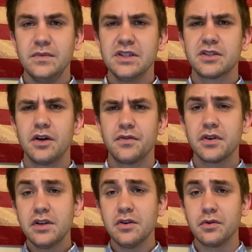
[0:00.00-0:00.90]
So for
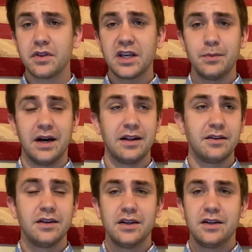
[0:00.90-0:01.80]
you, think about
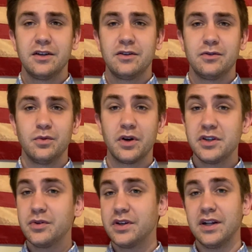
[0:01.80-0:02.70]
it. What are
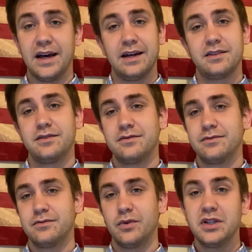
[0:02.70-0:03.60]
you good at?
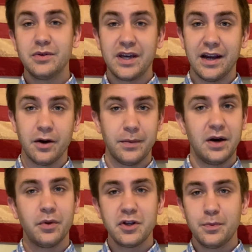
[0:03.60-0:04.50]
What do you care
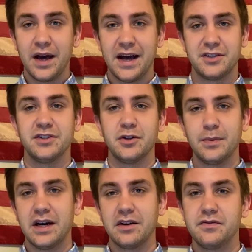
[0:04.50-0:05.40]
about? What are you passionate
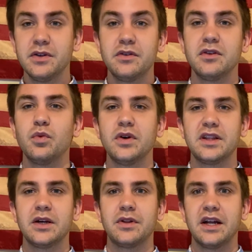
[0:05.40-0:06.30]
about? If you could do
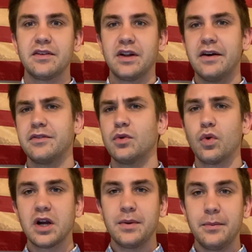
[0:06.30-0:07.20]
one thing without even having to
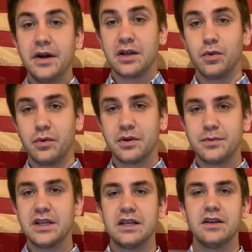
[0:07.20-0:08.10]
worry about money, what would it
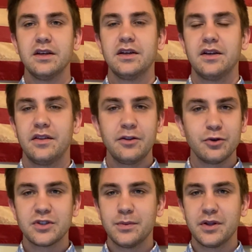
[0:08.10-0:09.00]
be? Think
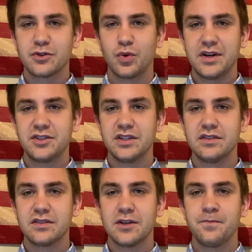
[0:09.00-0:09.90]
through some of those
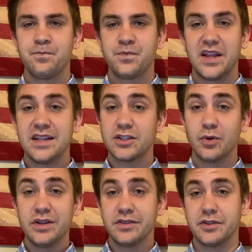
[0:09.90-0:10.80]
questions and then
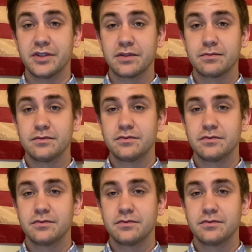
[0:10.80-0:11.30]
start researching.